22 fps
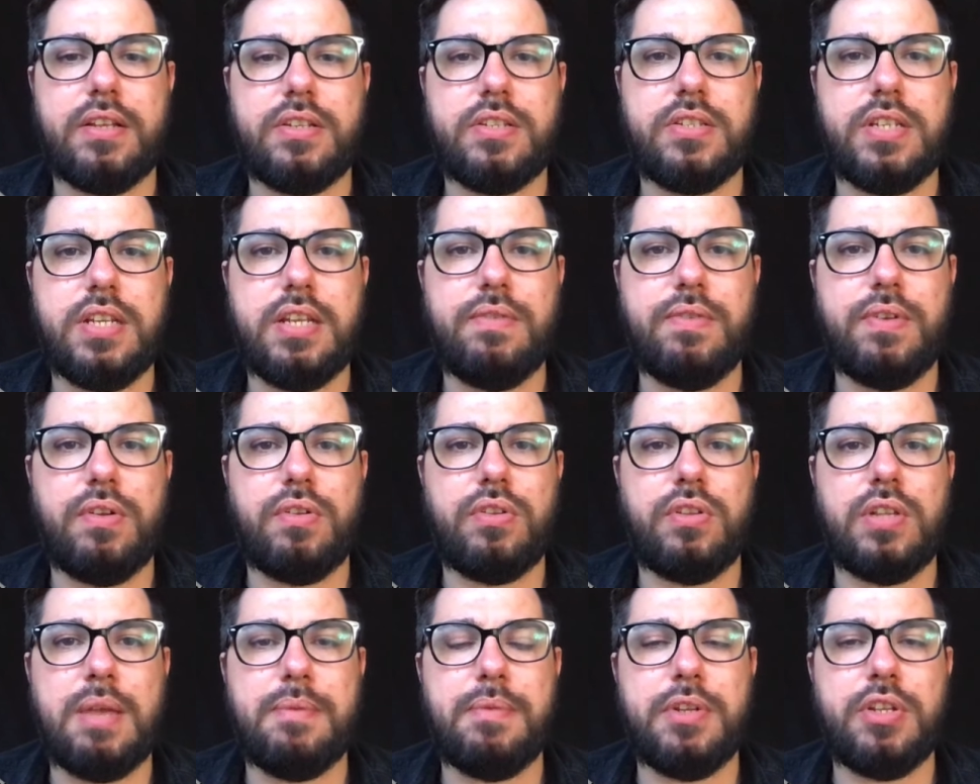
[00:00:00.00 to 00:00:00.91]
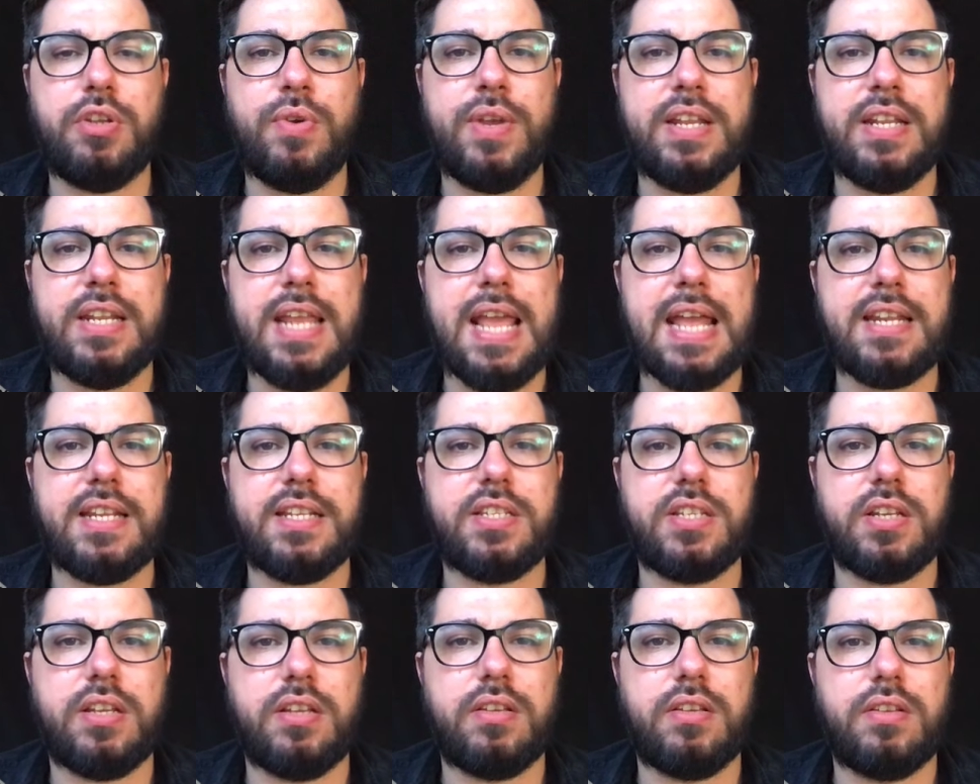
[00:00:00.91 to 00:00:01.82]
and see if it will let me do it in the
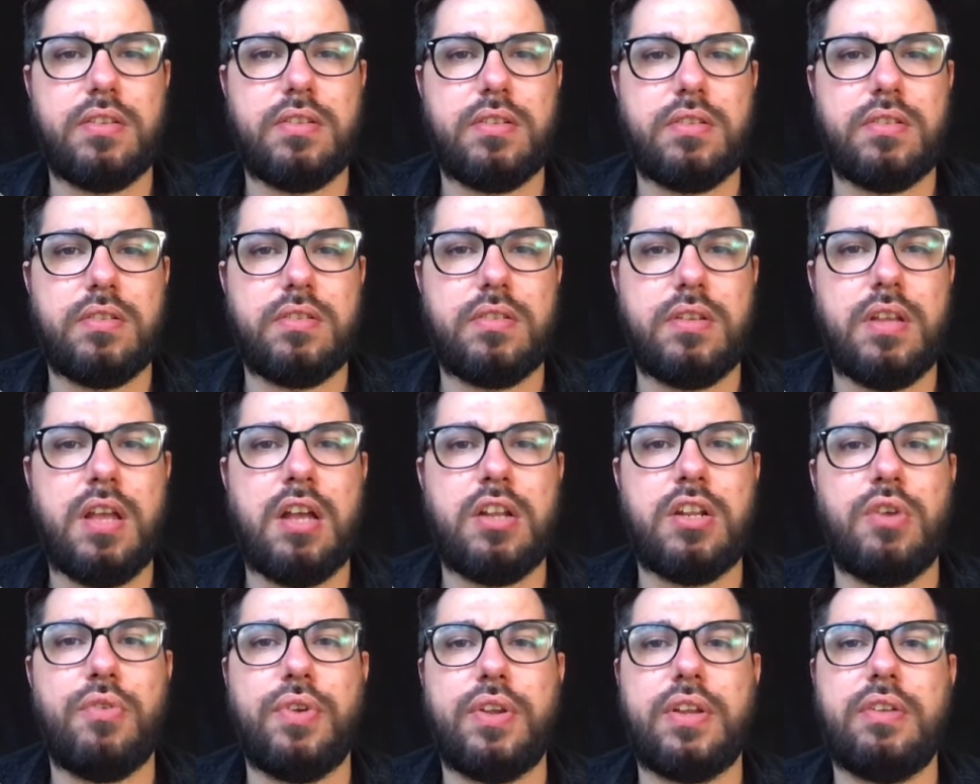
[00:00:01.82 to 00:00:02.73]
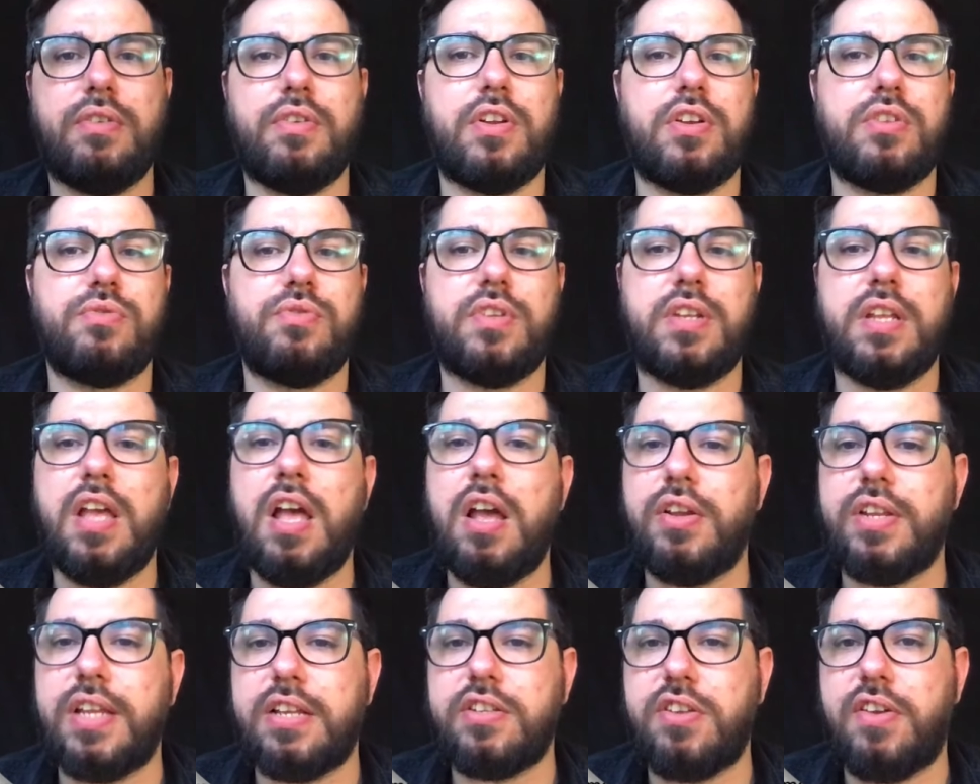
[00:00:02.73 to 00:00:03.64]
editor. Oh no, because
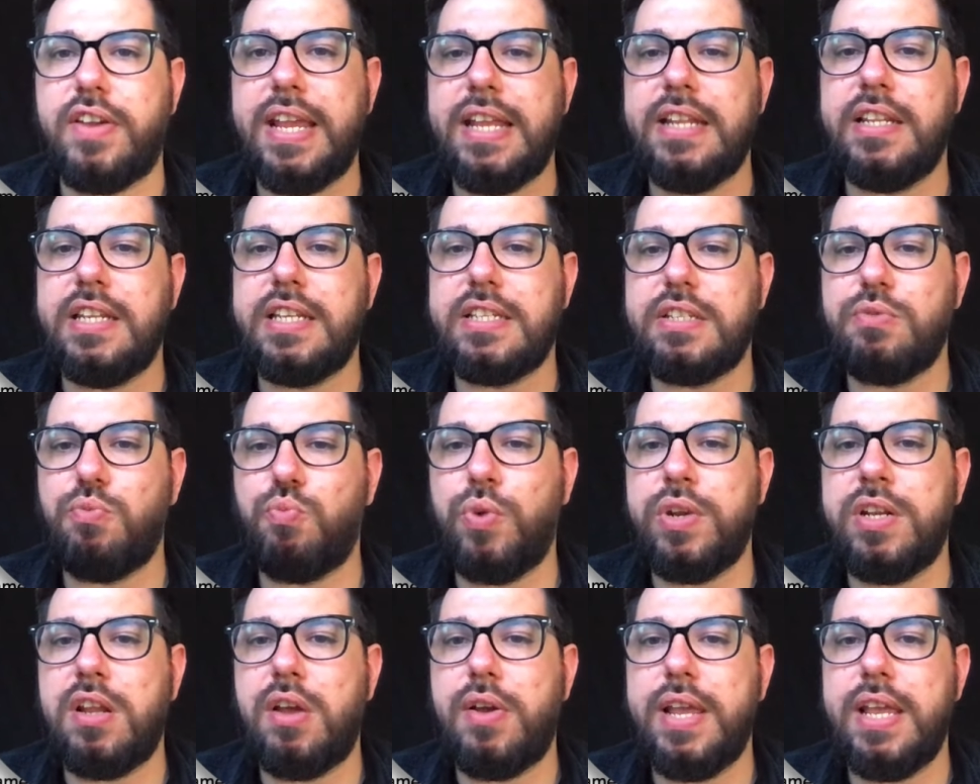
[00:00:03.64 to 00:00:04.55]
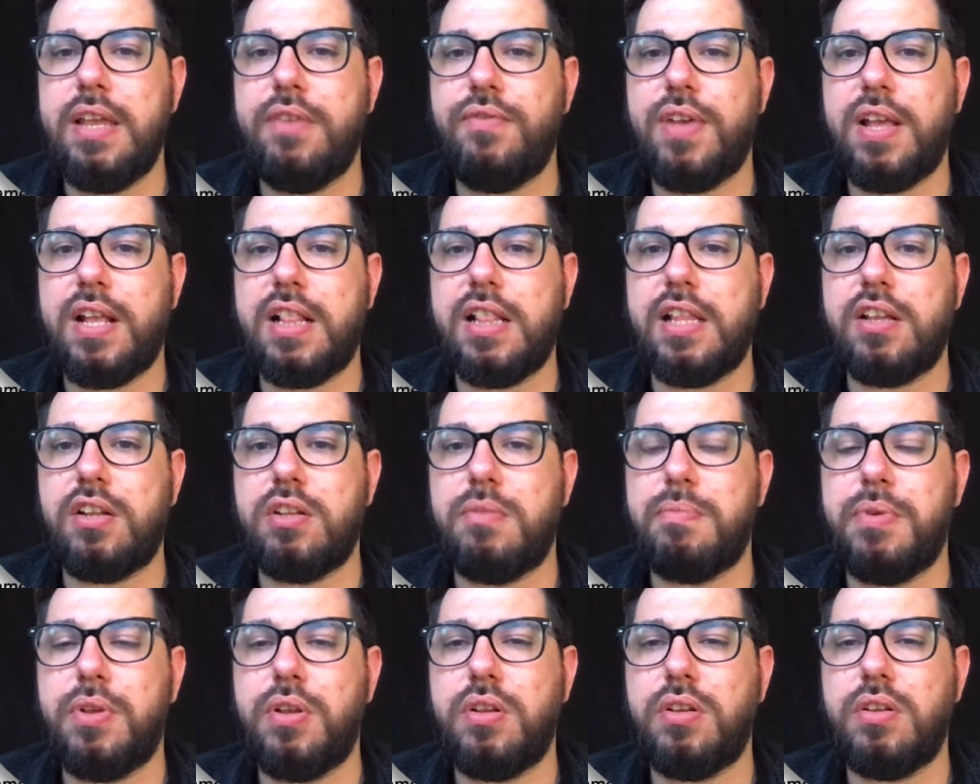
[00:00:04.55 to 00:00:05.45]
we're in this window here. If I click on
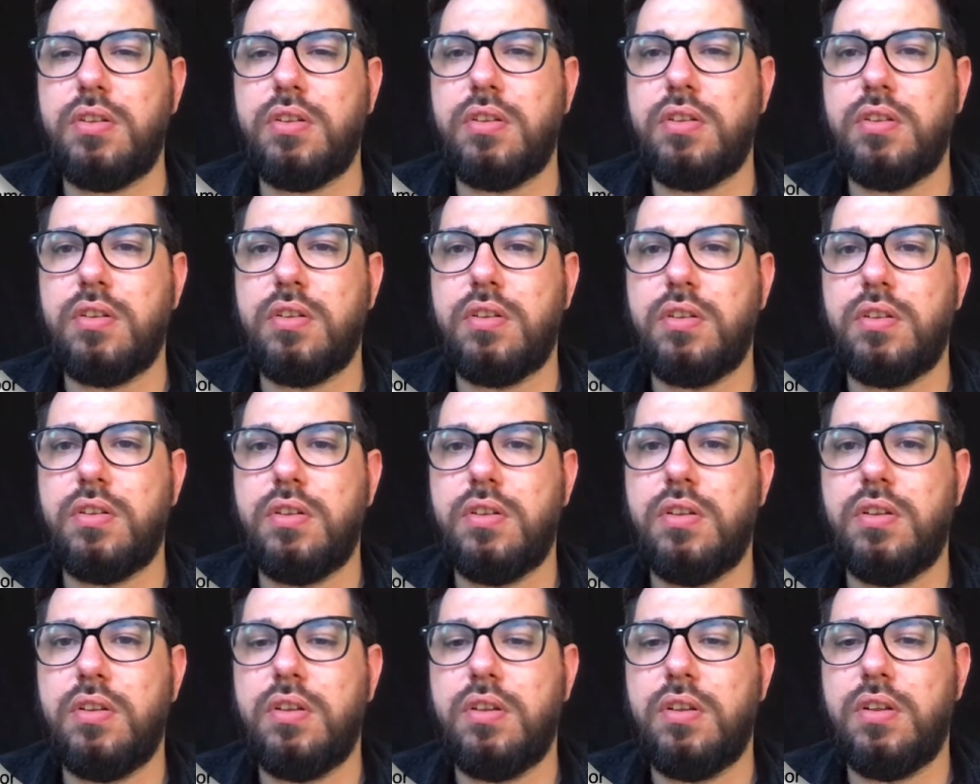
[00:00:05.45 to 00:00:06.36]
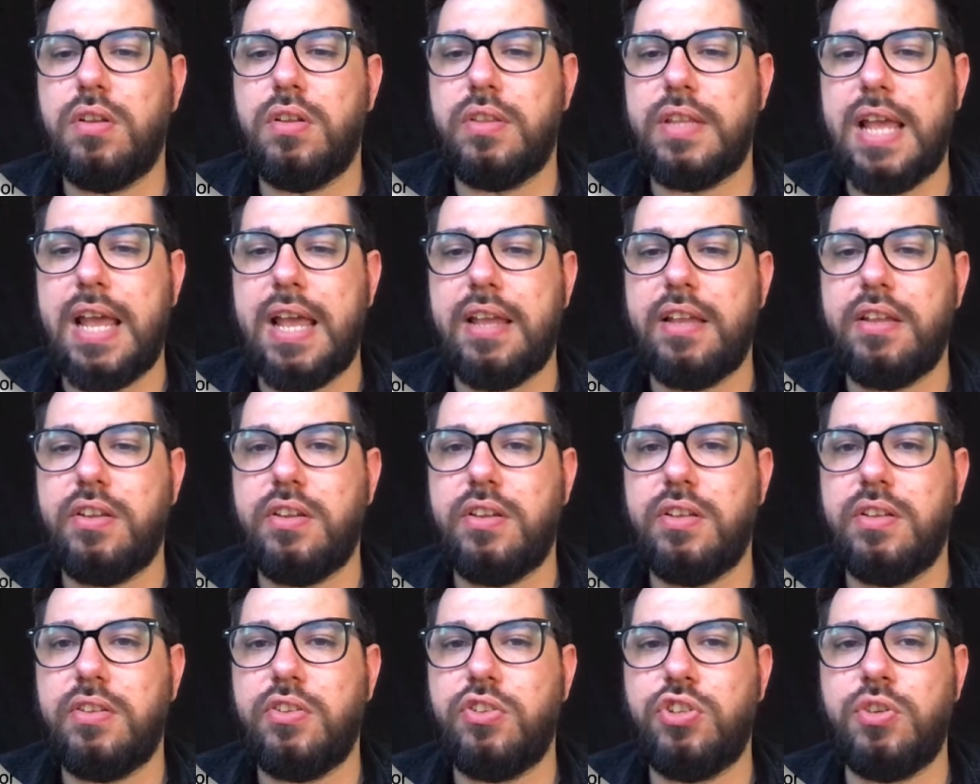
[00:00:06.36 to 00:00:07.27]
the button, there,
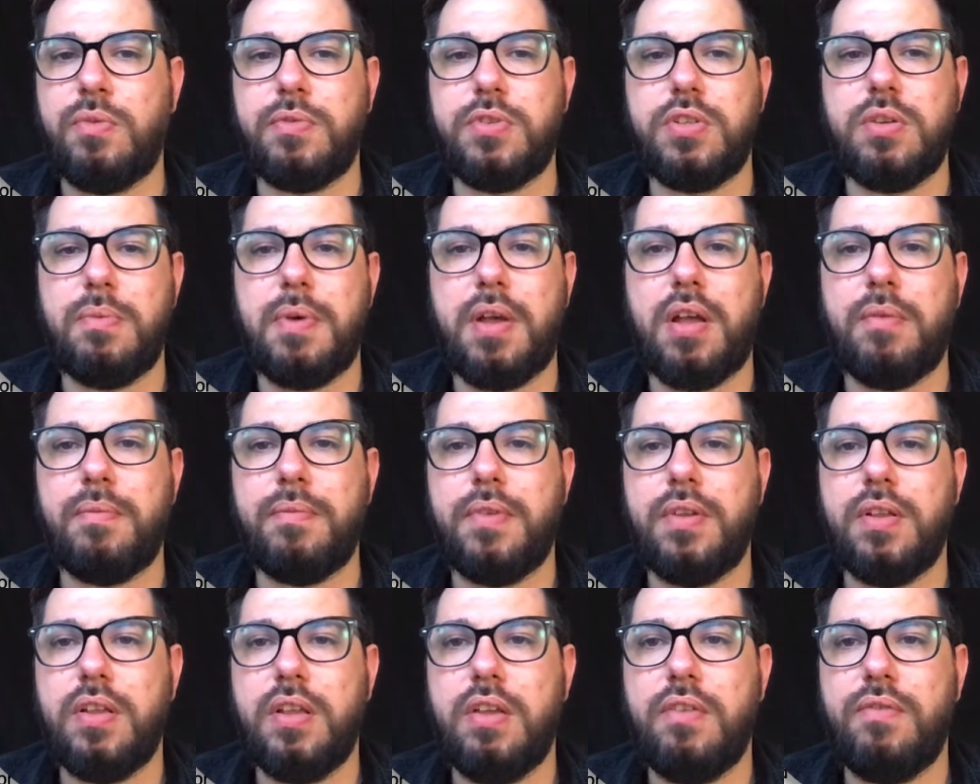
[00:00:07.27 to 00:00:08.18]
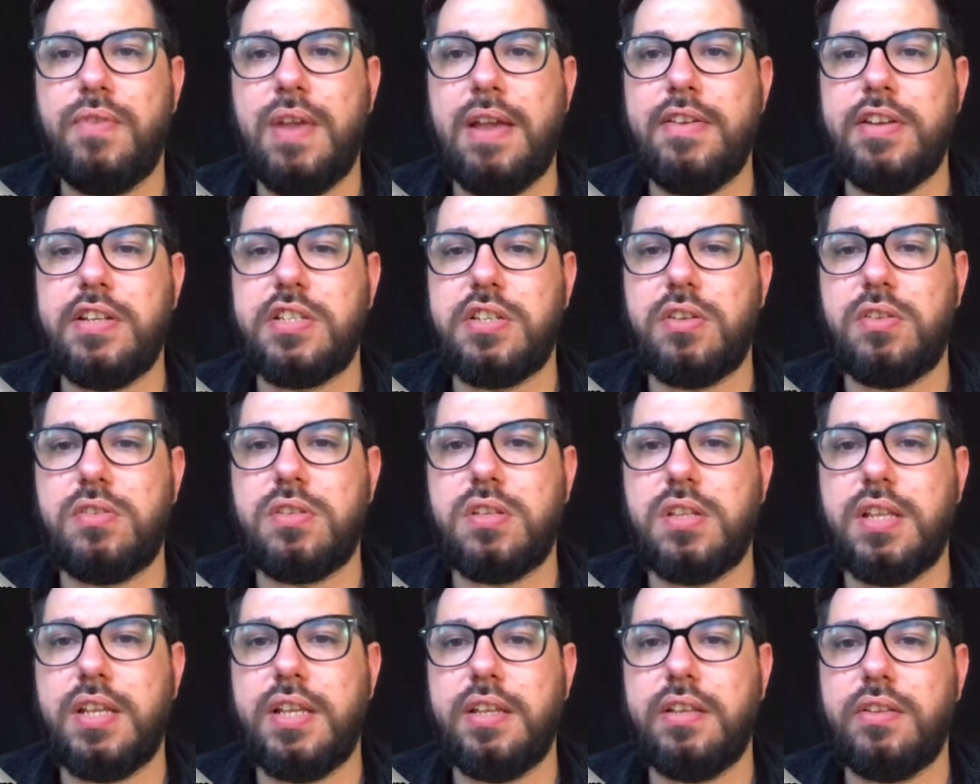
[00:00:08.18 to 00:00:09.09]
jump to the bottom. Very
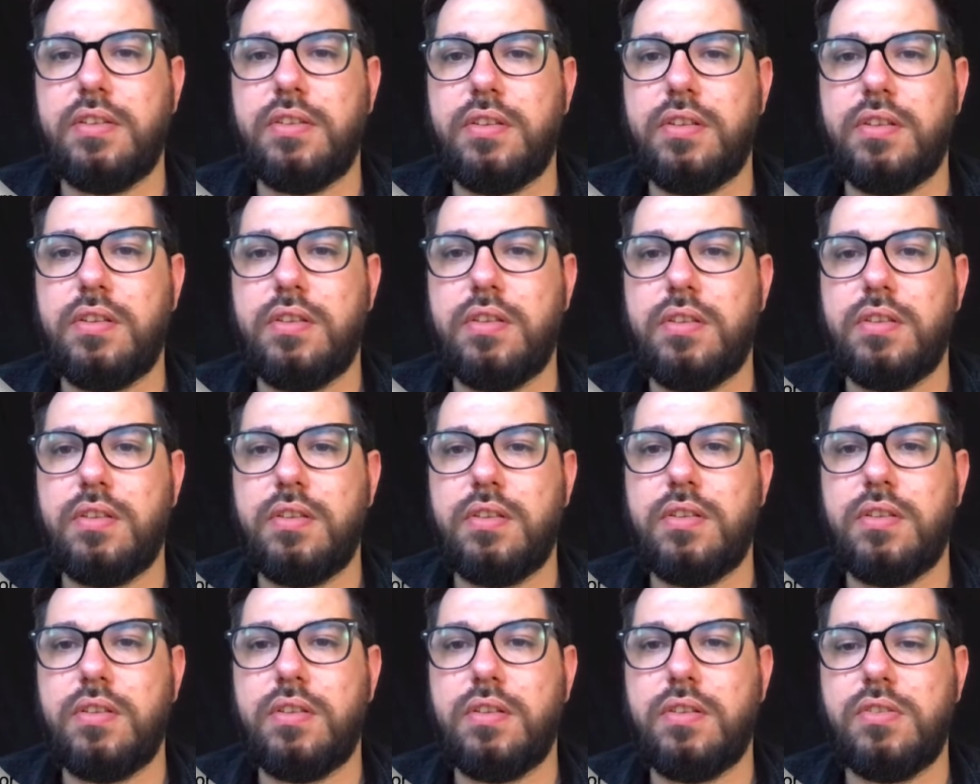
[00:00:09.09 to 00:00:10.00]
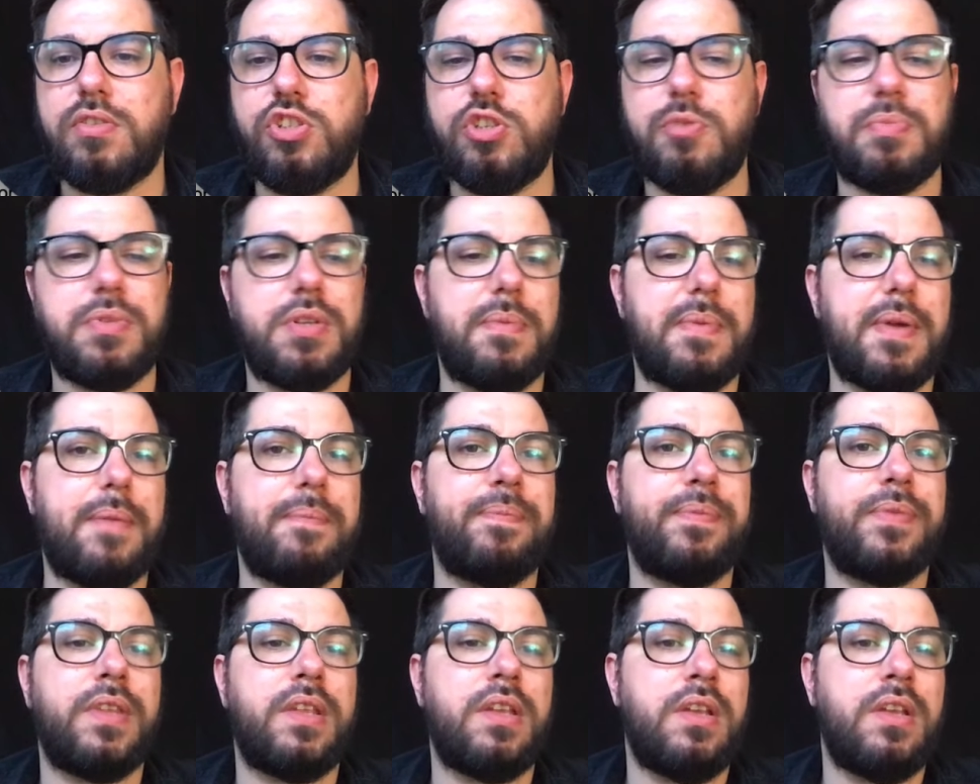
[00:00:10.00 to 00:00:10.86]
subtly, jump to the bottom.